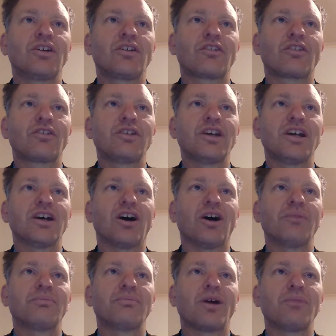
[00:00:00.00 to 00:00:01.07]
So yeah,
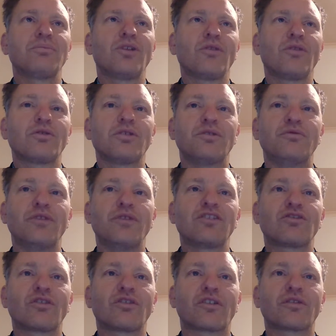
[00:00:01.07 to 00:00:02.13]
I'm not very
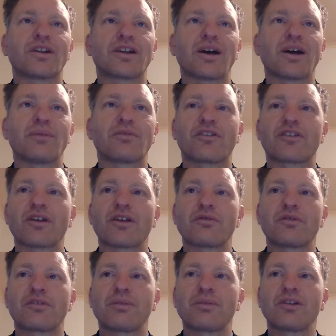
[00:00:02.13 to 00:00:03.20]
adventurous when it comes to stuff,
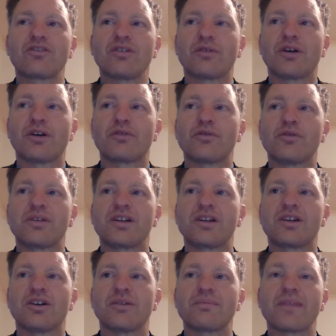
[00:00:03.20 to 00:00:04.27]
especially if I've already
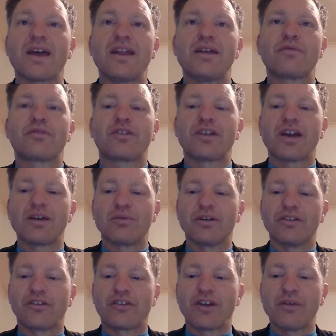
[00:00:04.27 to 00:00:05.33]
got an
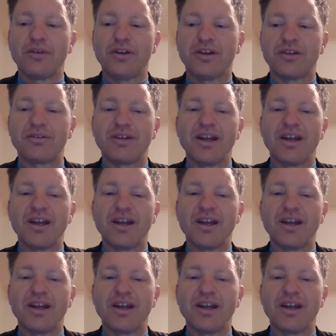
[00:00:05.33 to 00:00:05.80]
FT817.